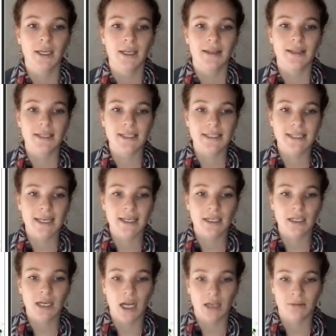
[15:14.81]
This
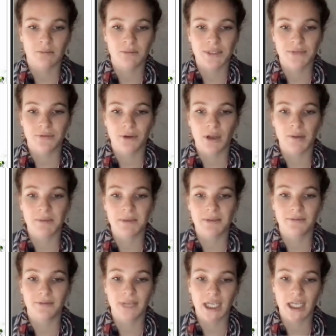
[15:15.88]
data comes from
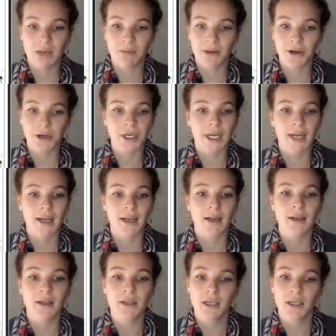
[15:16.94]
Feeding America.